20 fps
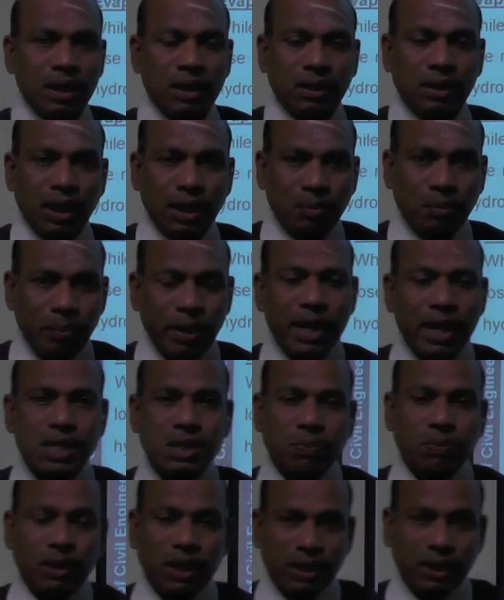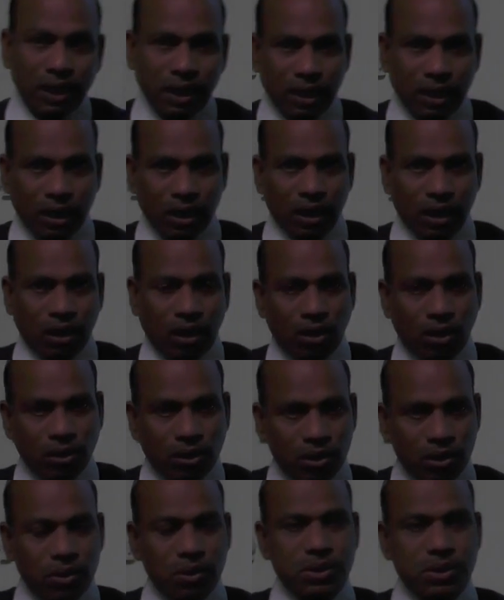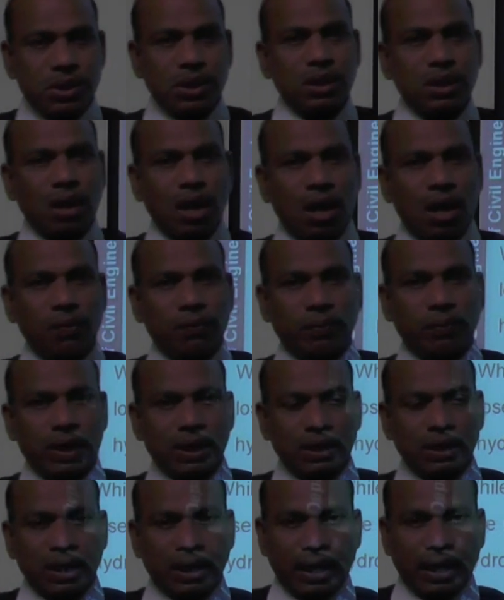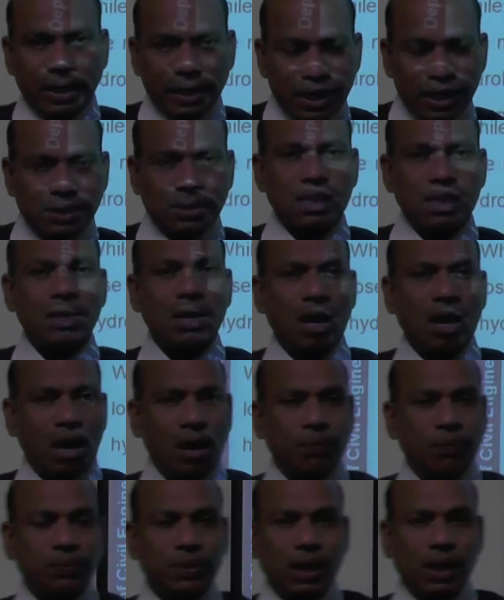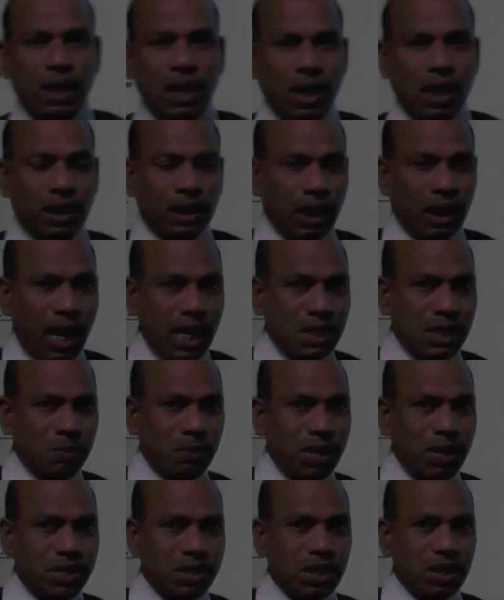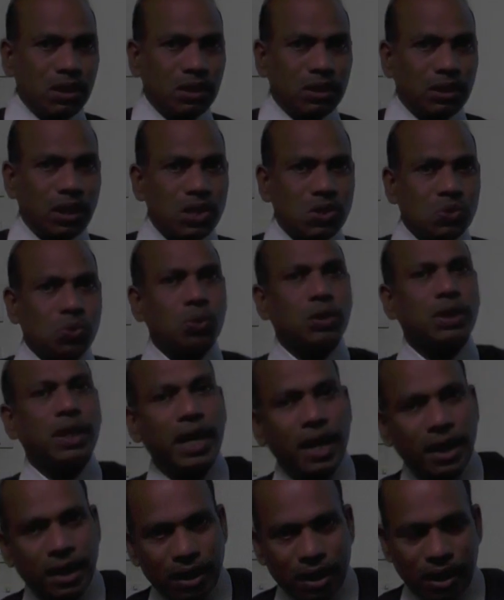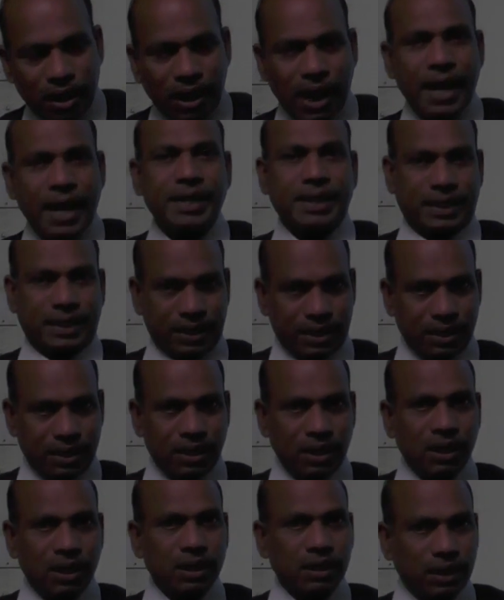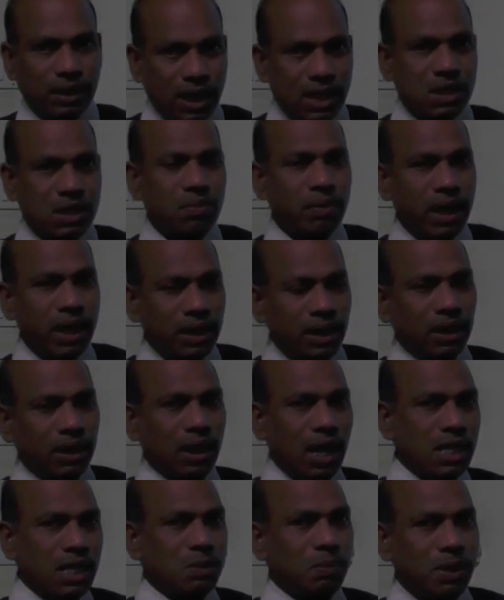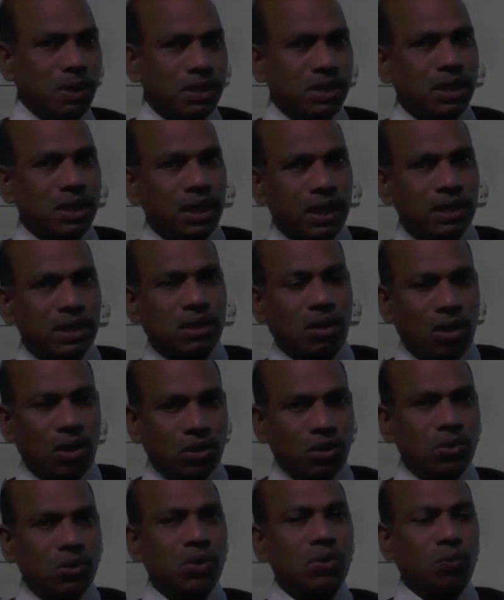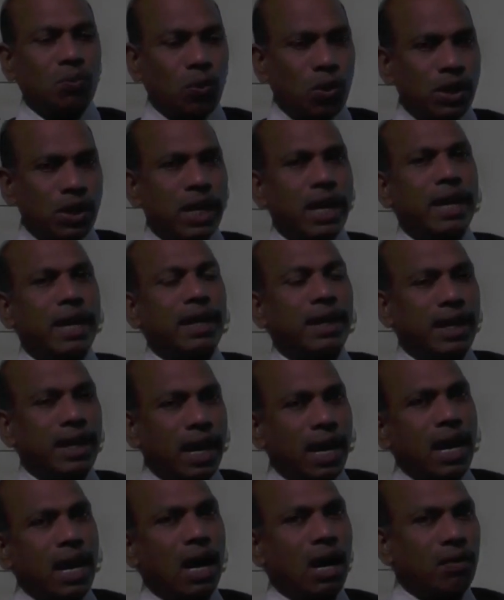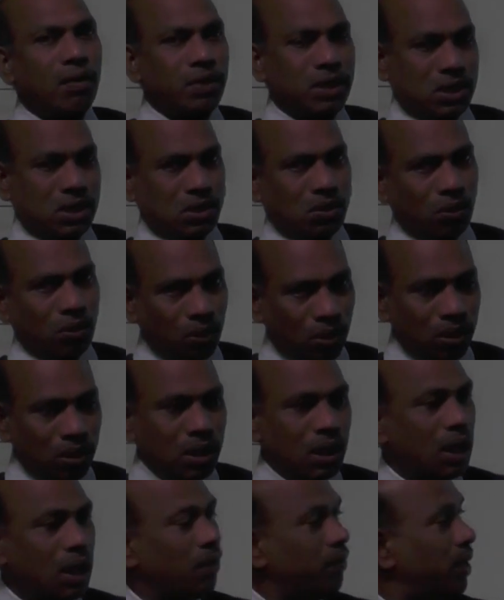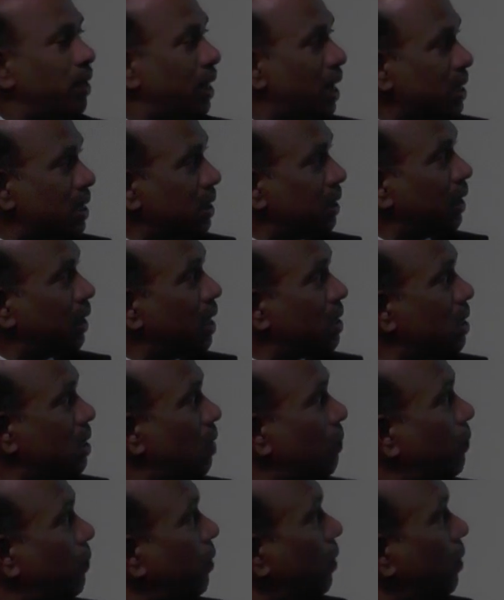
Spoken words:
That means for the for the conduction of the transpiration, they should need light. That's why the transpiration is continued only in day hours. Whereas in case of